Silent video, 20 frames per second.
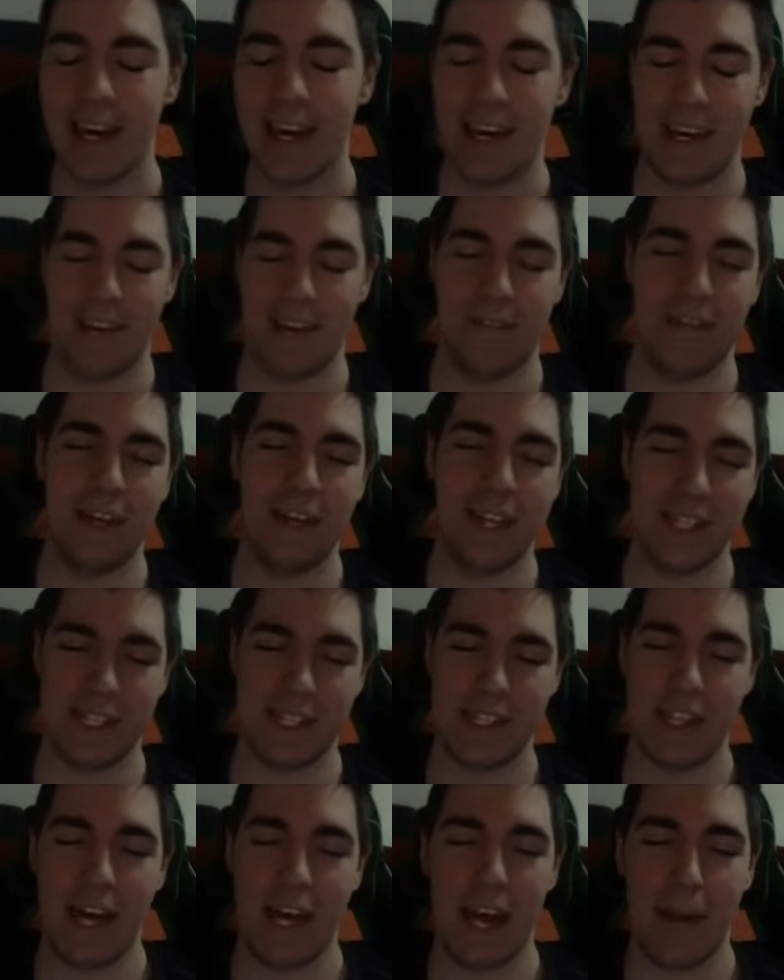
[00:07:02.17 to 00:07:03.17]
If they
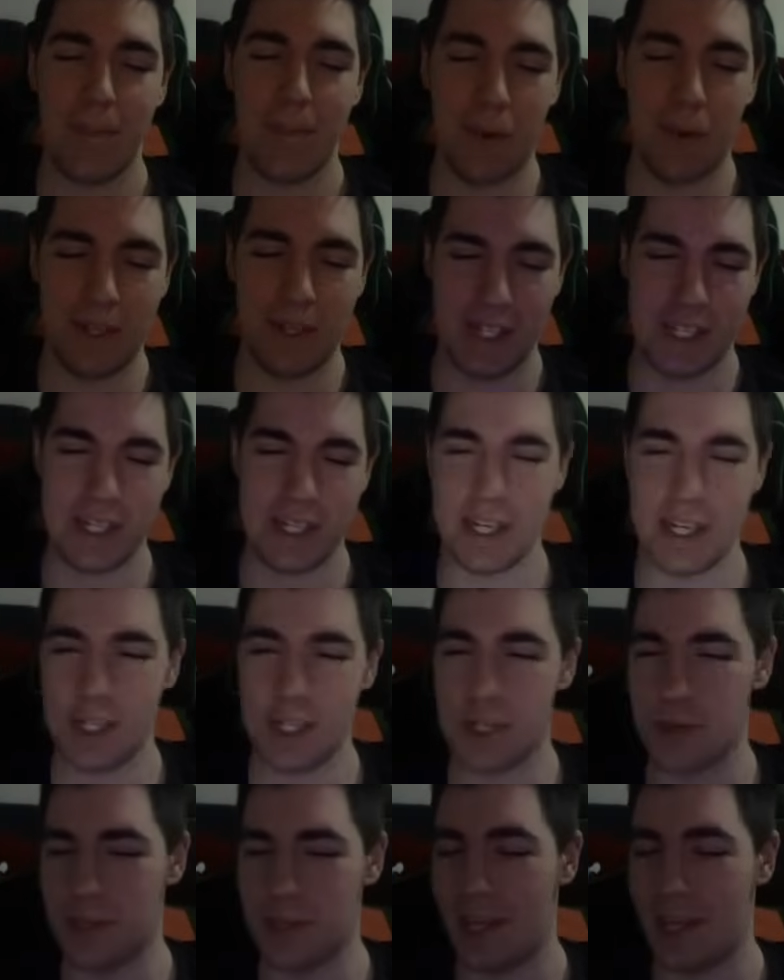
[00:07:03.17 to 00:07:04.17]
snap on
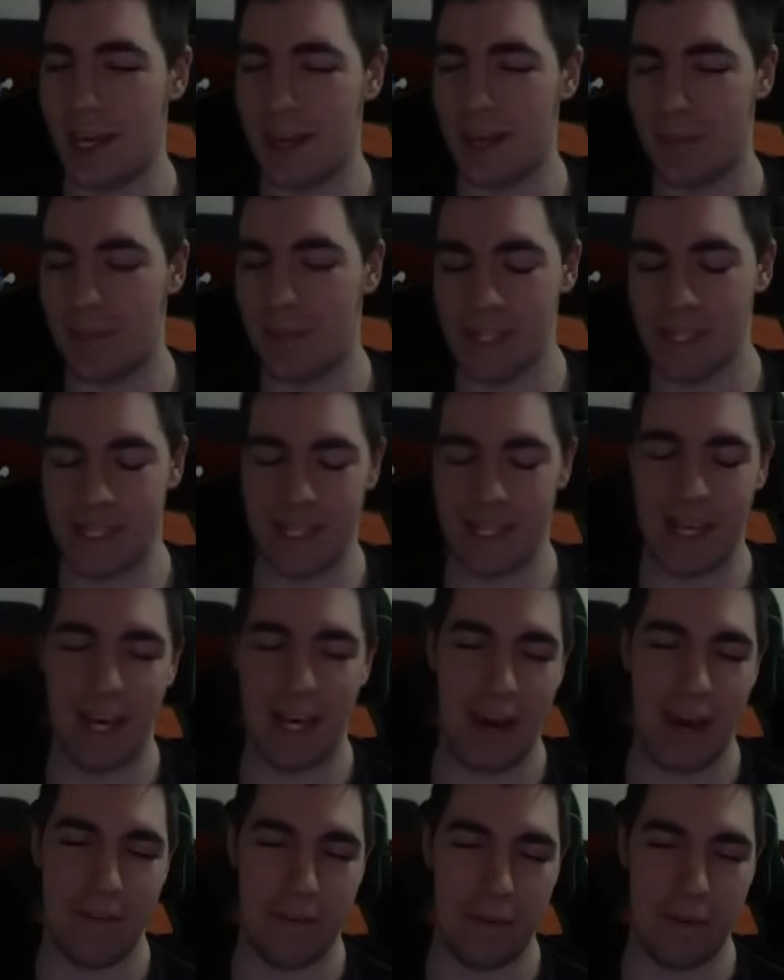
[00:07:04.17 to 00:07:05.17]
Sentry, that means they
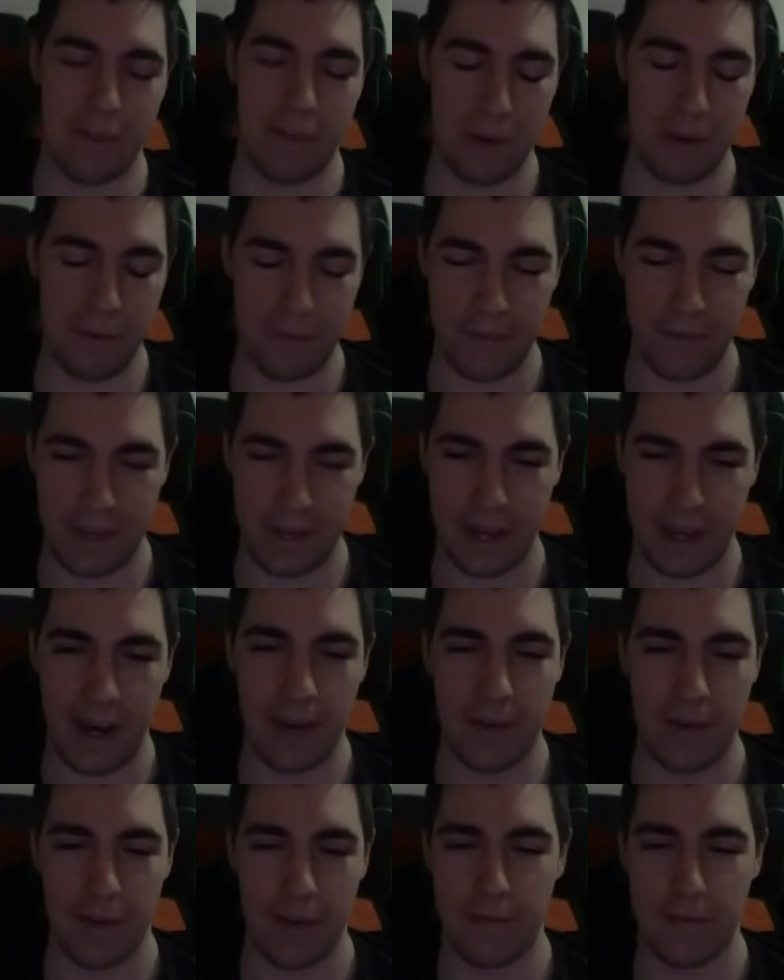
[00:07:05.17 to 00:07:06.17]
have the perfect counter